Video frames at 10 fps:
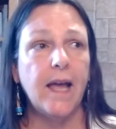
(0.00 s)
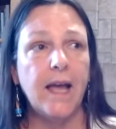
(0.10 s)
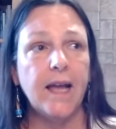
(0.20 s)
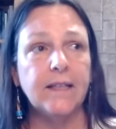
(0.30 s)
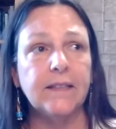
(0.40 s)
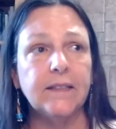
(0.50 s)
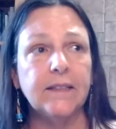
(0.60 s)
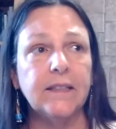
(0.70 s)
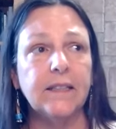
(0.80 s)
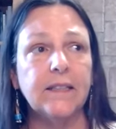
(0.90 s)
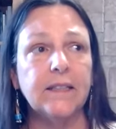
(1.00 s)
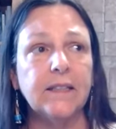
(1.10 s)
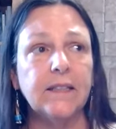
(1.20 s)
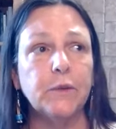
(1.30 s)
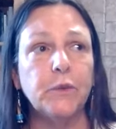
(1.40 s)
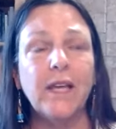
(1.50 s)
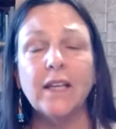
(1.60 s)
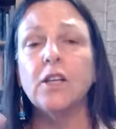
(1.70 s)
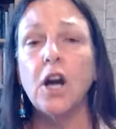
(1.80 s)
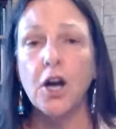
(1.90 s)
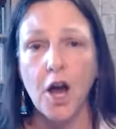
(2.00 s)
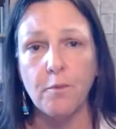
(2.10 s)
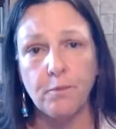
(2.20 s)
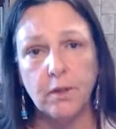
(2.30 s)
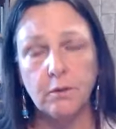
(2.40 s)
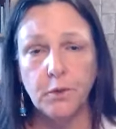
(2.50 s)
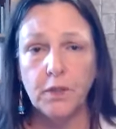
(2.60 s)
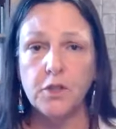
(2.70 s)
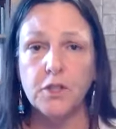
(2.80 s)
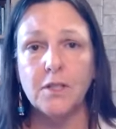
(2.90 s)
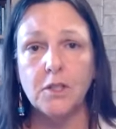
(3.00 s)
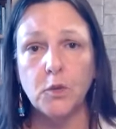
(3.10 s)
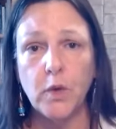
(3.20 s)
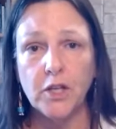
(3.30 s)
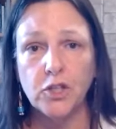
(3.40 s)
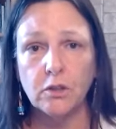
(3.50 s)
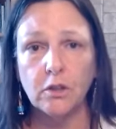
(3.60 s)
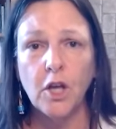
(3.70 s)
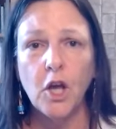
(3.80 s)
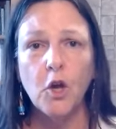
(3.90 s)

And we get caught up with the situation.